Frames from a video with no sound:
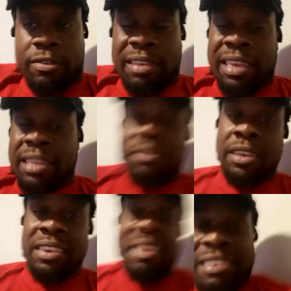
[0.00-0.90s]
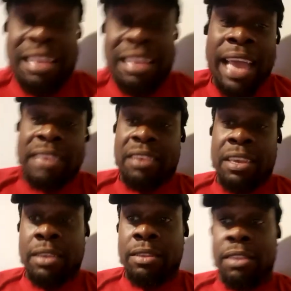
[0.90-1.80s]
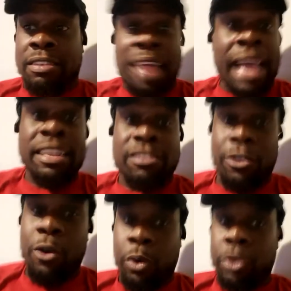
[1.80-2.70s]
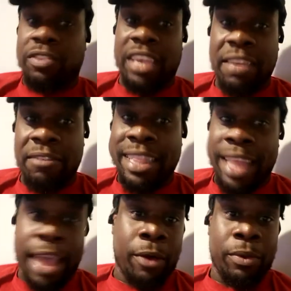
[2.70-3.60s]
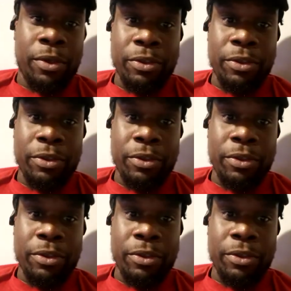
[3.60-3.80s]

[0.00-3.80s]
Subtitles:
See, the thing, it's a science, and the science still works even now.